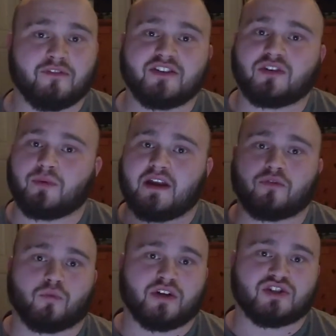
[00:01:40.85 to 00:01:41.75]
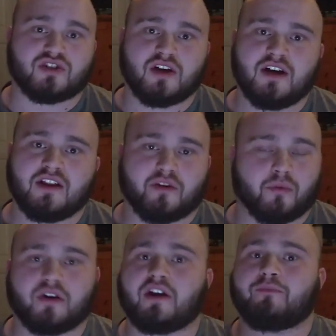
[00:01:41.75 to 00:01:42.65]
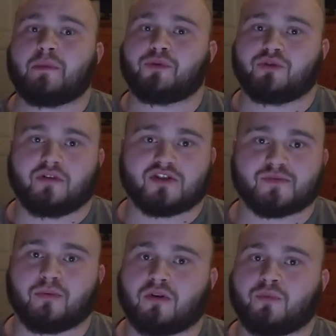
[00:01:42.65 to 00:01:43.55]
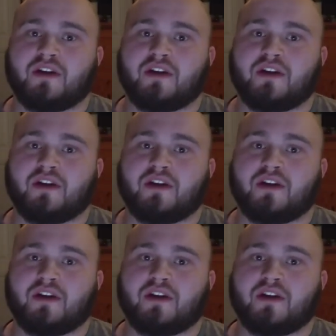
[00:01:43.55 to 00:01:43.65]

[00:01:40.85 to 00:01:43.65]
obviously we never reached, there weren't enough people doing the sport.